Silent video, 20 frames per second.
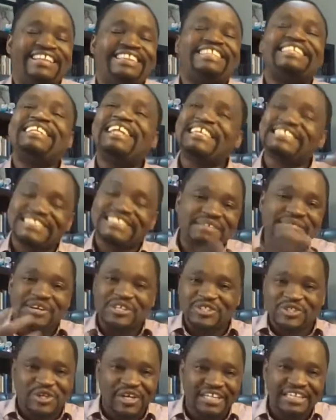the last time I
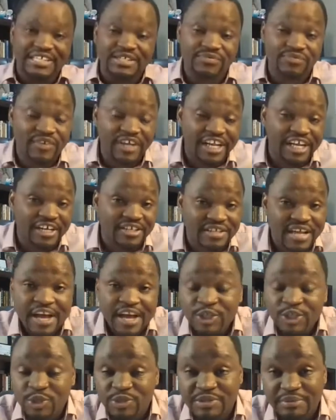was doing this video,
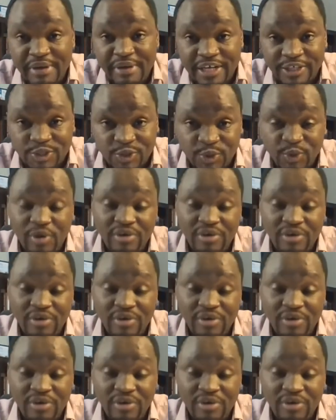she was about two.